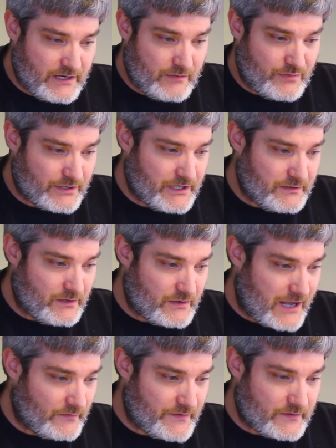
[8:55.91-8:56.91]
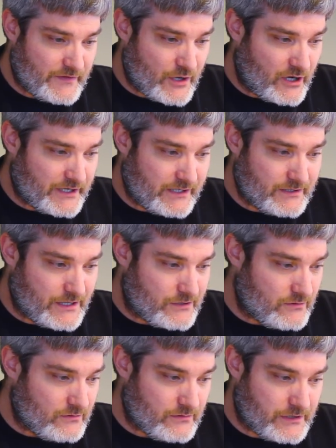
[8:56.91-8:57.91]
Anybody out there in the audience
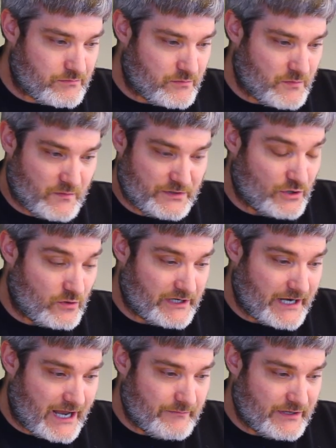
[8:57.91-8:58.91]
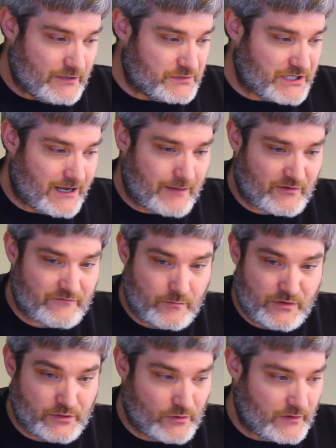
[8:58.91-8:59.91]
who's you know in an IBM shop or
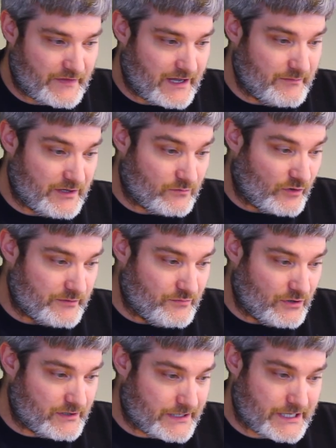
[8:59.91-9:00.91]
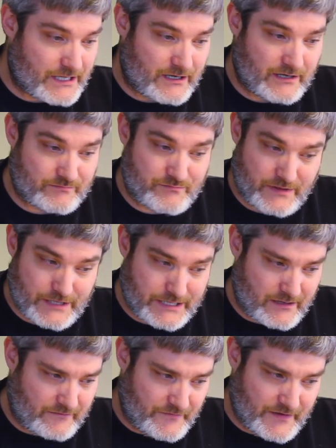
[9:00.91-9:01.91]
familiar with IBM Red Books, uh,
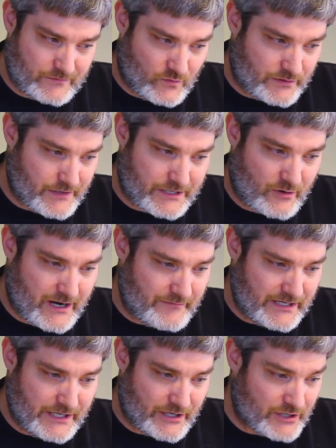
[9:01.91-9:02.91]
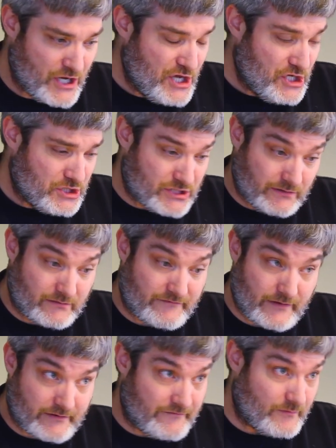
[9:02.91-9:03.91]
stuff that we're describing here should look
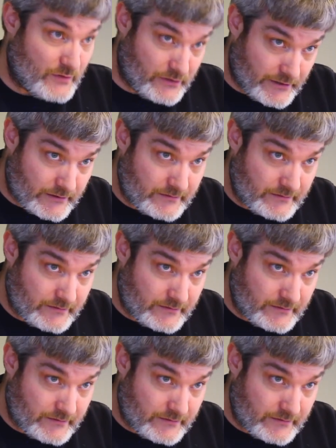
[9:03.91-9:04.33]
very familiar.